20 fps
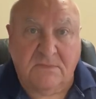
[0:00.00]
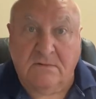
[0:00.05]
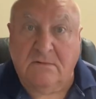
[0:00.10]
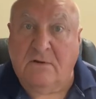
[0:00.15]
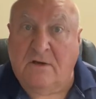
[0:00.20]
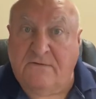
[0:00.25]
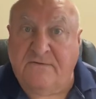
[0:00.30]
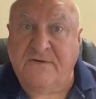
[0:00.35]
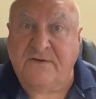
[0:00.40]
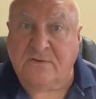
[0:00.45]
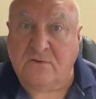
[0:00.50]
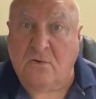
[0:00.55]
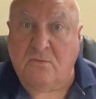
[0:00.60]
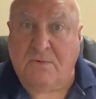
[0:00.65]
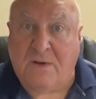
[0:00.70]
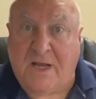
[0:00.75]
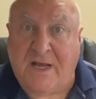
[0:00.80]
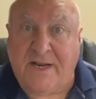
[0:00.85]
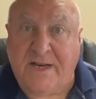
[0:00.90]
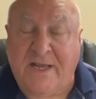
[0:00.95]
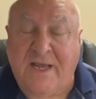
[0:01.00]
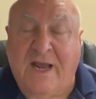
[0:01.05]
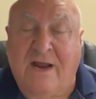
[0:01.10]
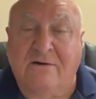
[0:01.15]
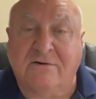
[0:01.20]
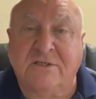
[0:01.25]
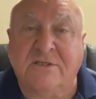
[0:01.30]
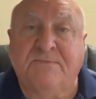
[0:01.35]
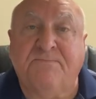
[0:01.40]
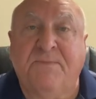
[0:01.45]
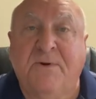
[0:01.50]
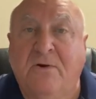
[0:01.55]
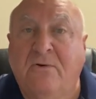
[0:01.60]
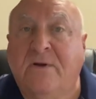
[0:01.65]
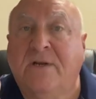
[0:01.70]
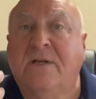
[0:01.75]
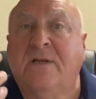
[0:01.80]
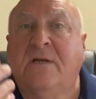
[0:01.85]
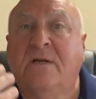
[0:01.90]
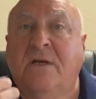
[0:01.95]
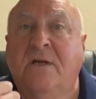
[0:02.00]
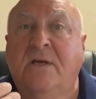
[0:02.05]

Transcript: a physical body. Our spirit